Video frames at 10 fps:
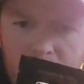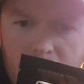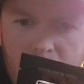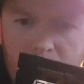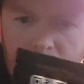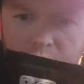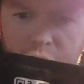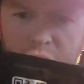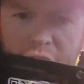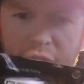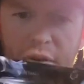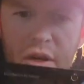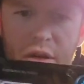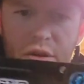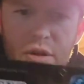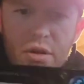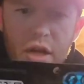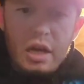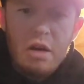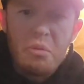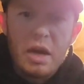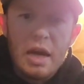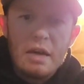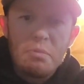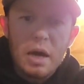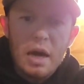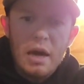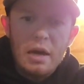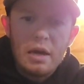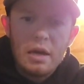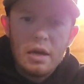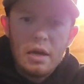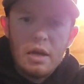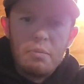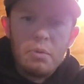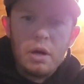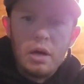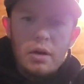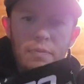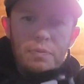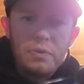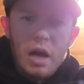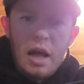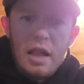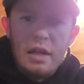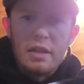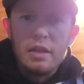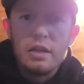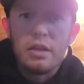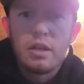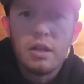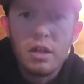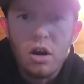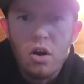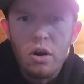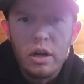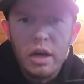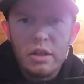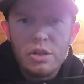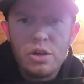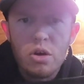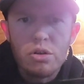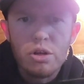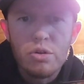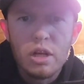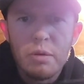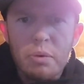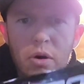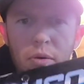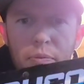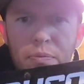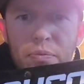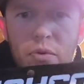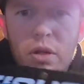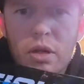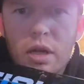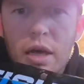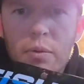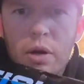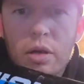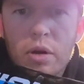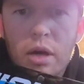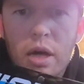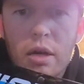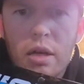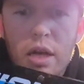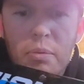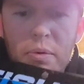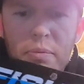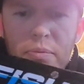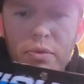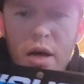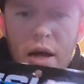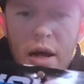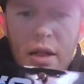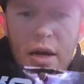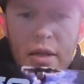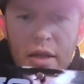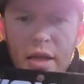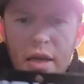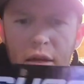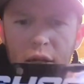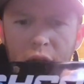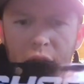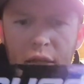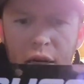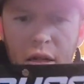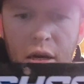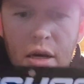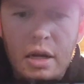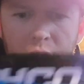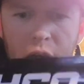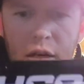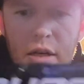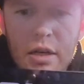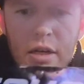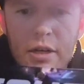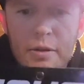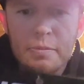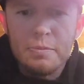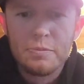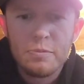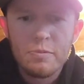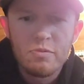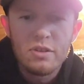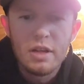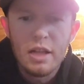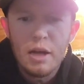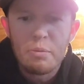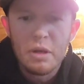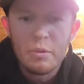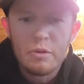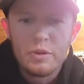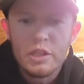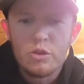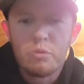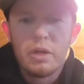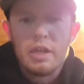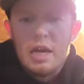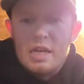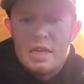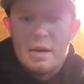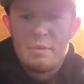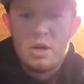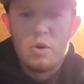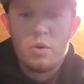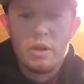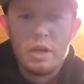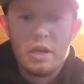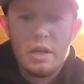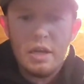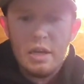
in 5-inch. They come in an 8-pack, but I like this. They're already got the chartreuse tip on them. That way you ain't got to dip them. I like that. I like that a lot. A lot of people that fish with me at nighttime know that